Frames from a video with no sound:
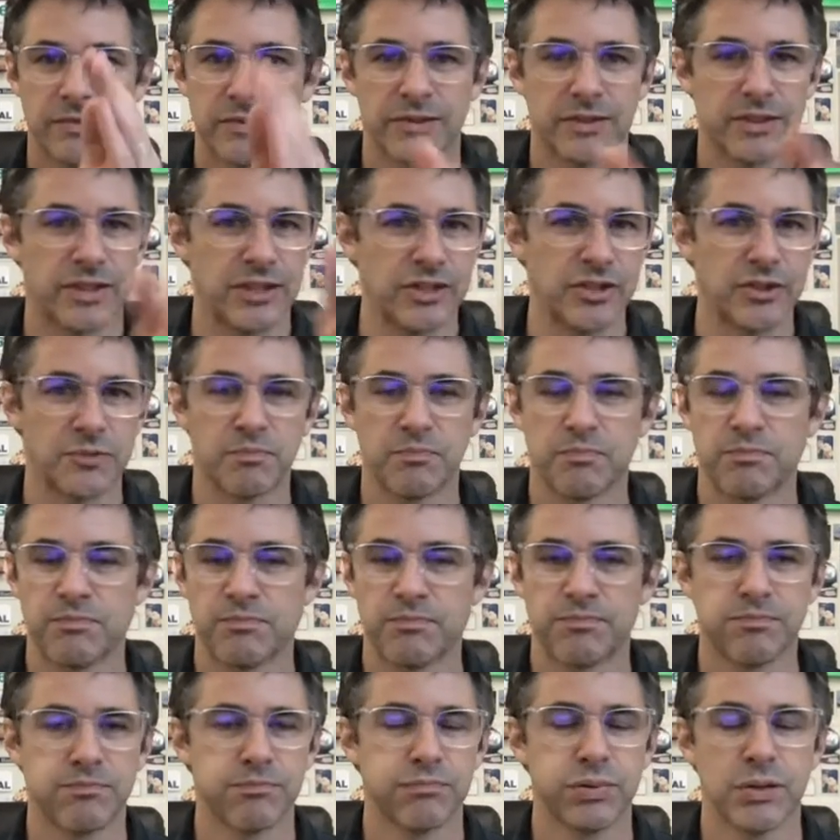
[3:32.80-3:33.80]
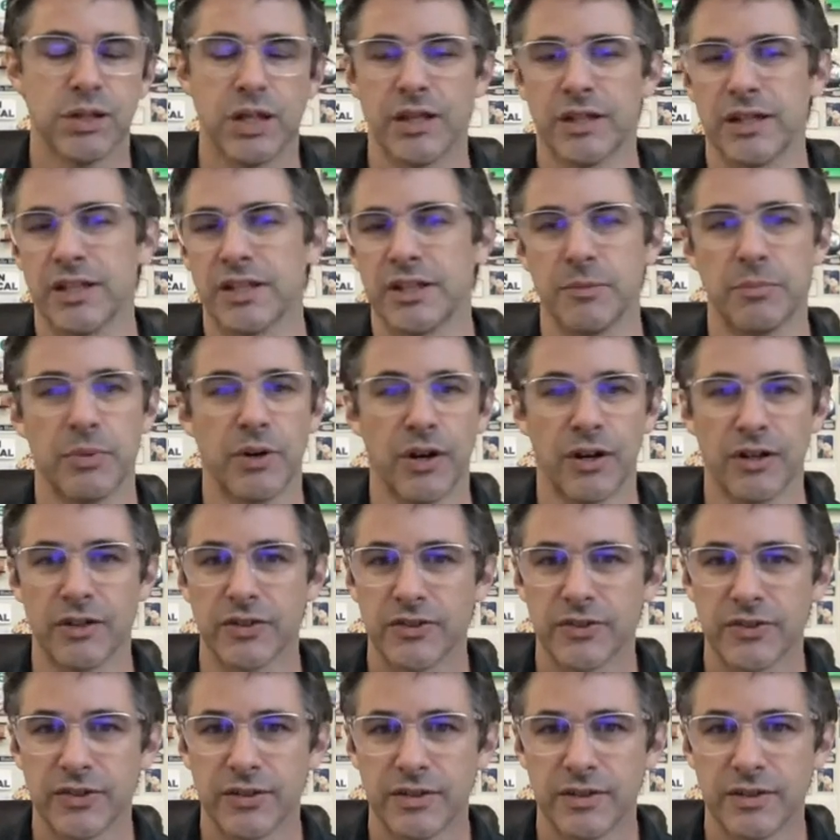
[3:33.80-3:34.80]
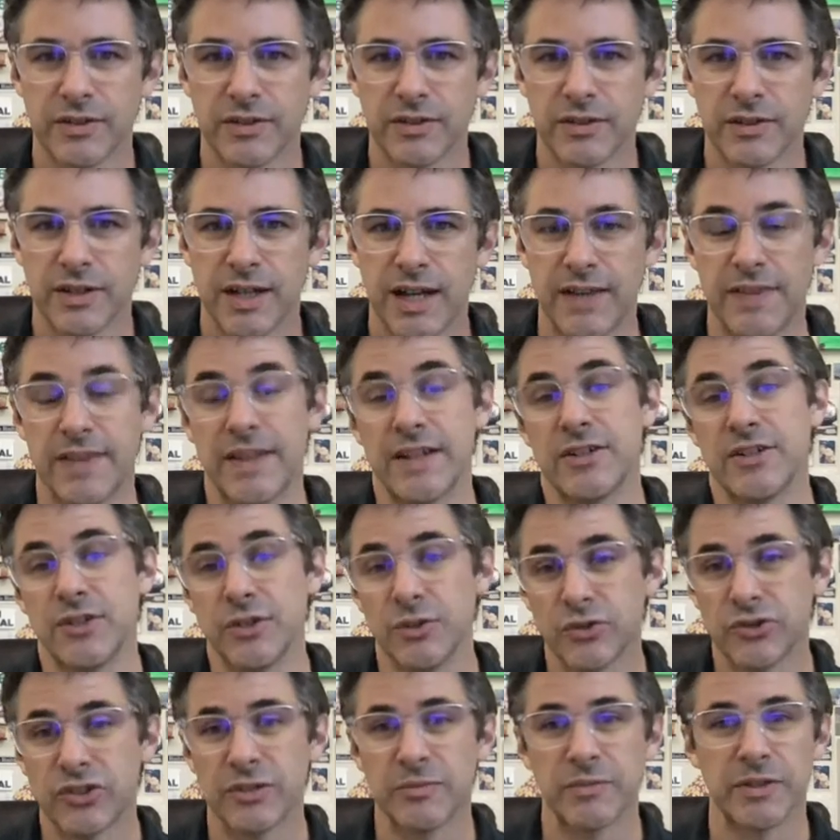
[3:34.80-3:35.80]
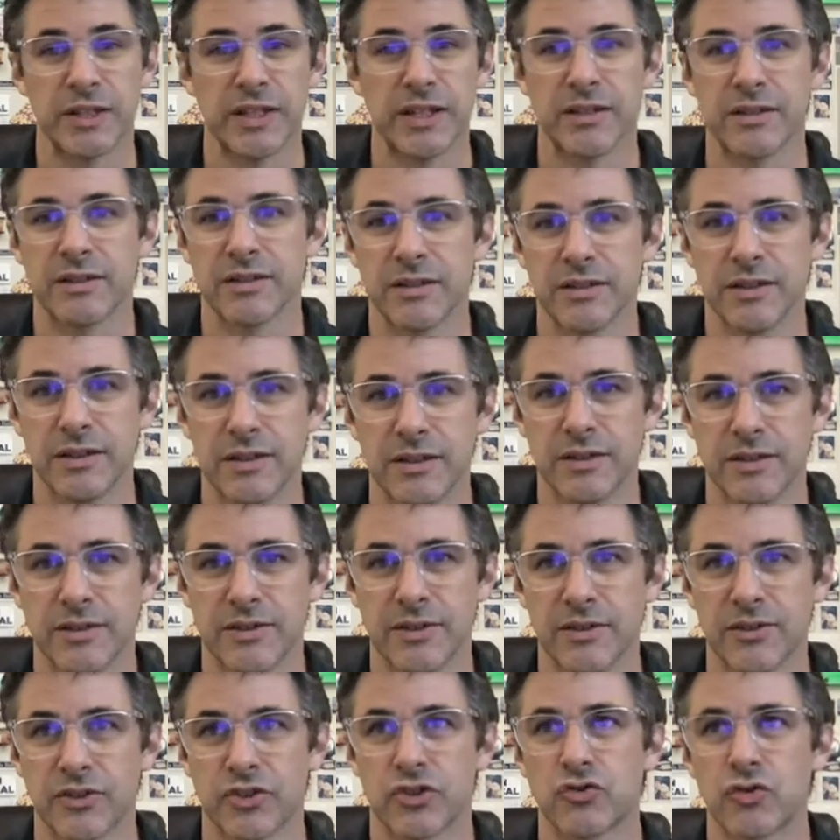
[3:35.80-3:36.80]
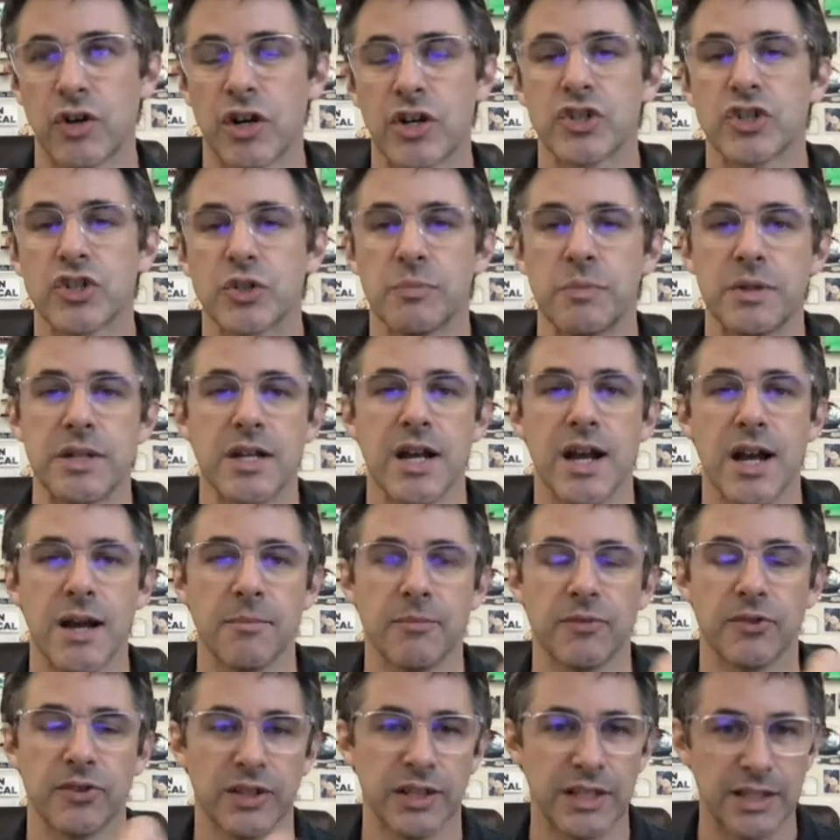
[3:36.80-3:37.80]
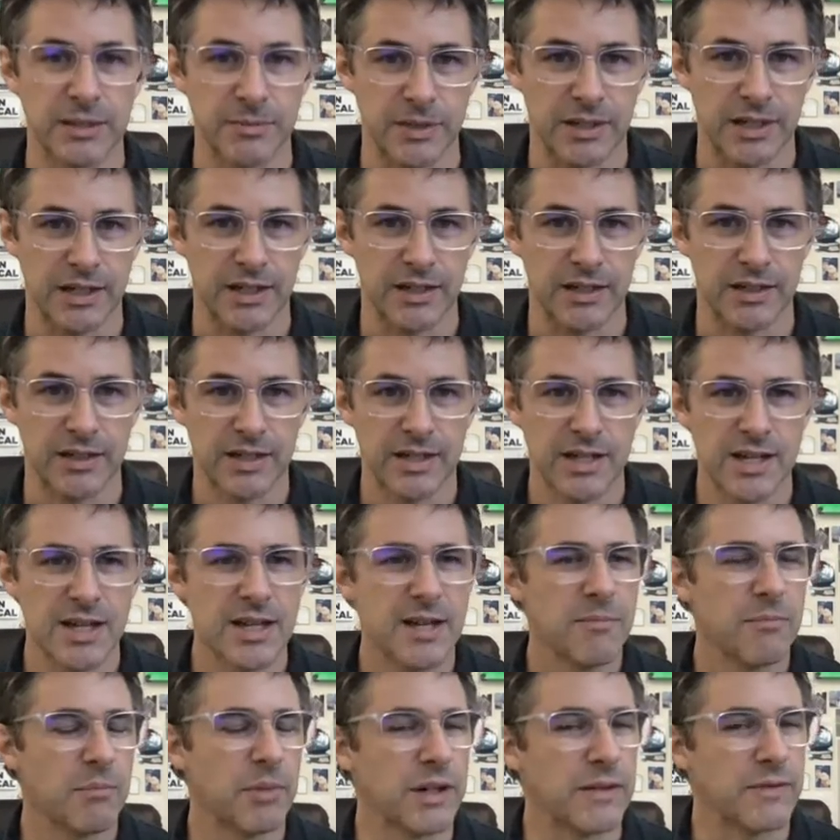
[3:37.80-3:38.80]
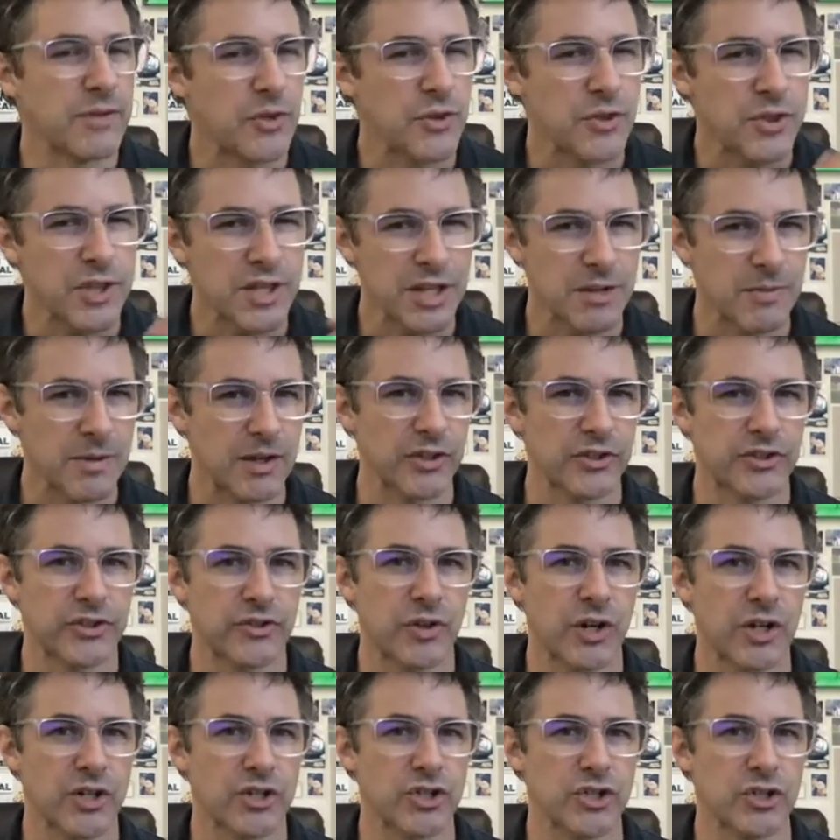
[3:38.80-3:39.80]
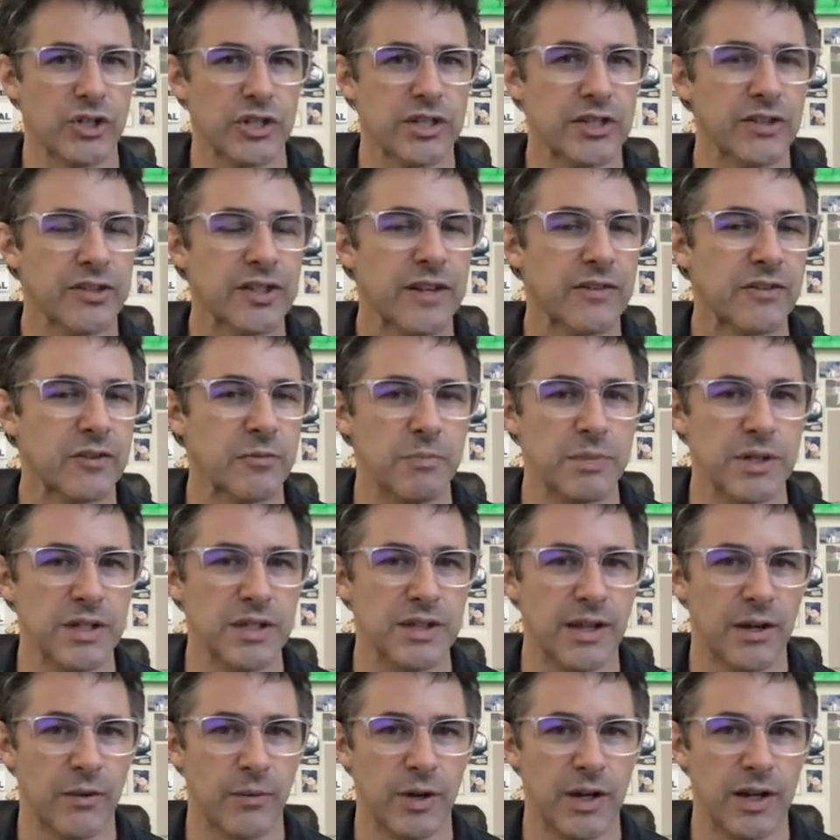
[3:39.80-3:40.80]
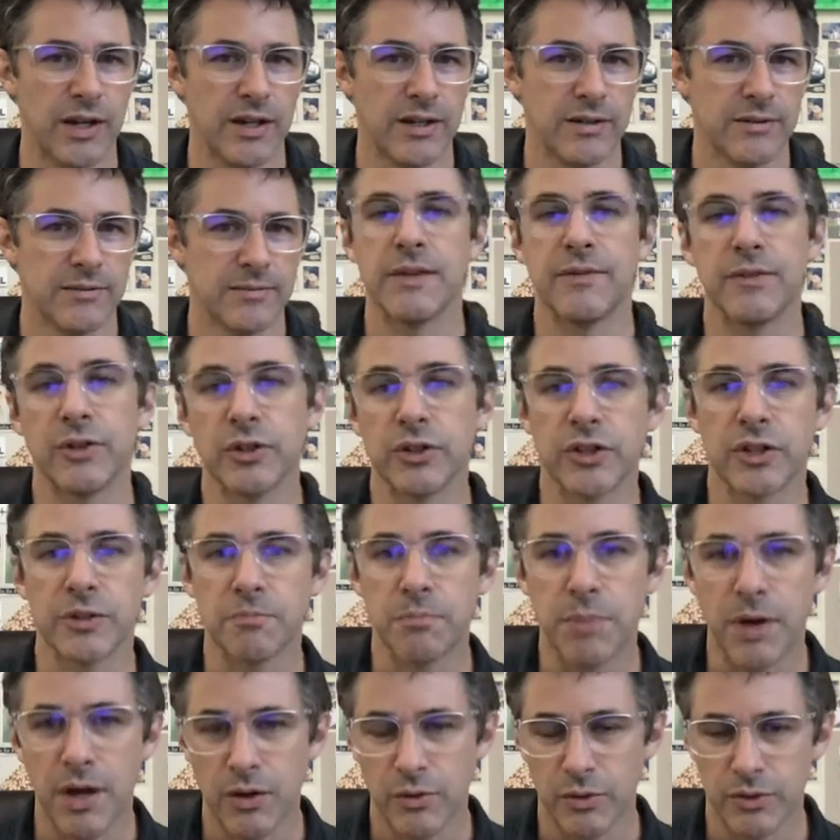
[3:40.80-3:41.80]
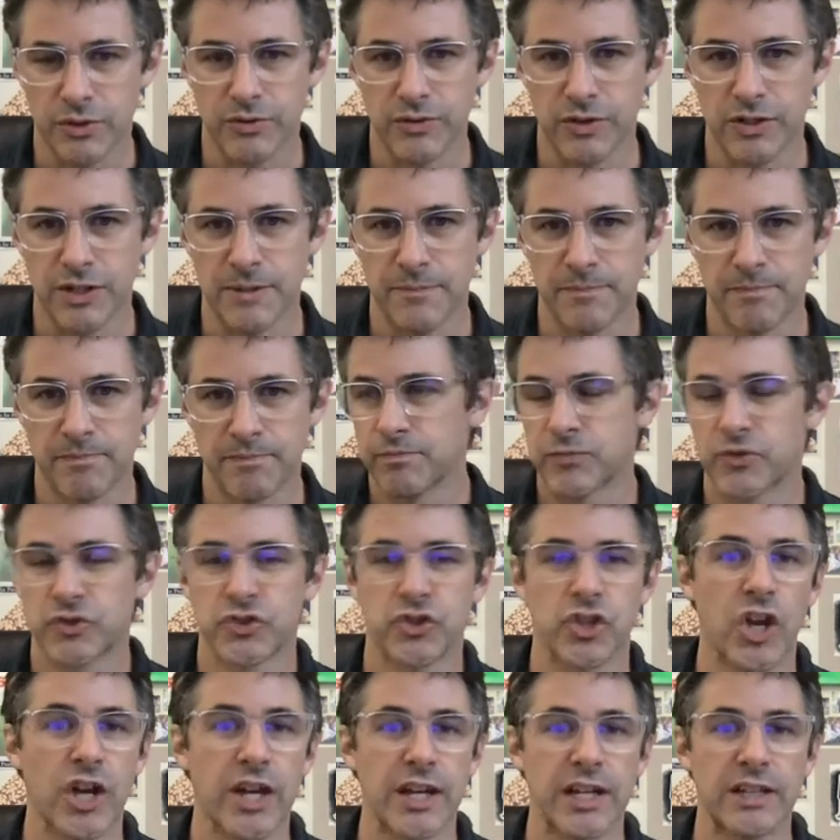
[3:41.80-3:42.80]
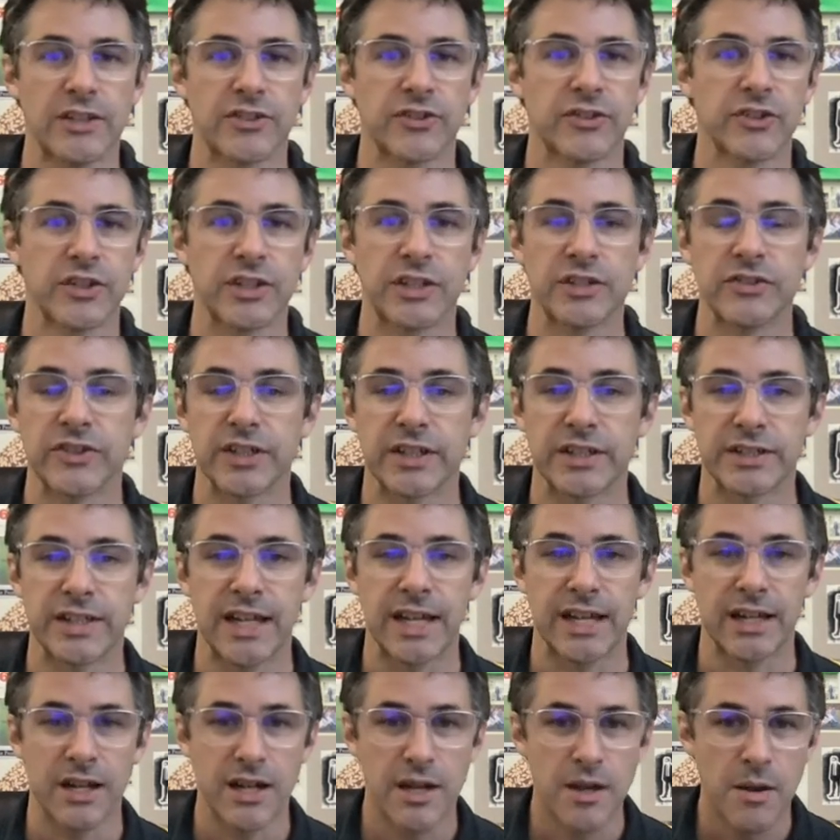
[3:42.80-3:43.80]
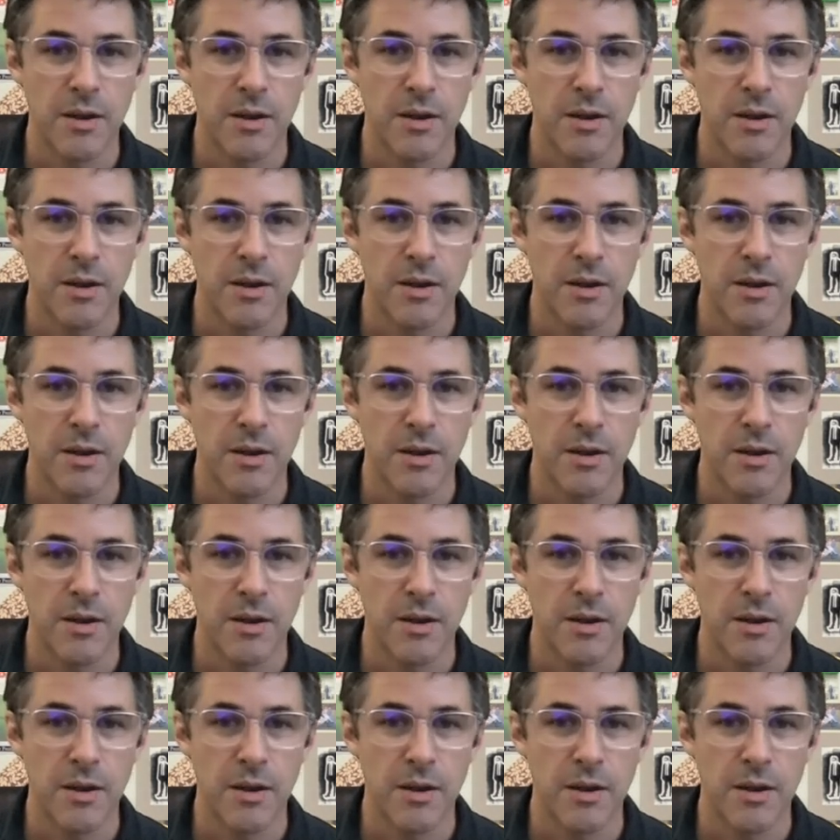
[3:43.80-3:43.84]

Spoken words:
they just plug in the parts. And they do seem like the structure becomes limiting. But if you think about structure, it doesn't have to be that way. If you look at poetry, sonnets, things like that,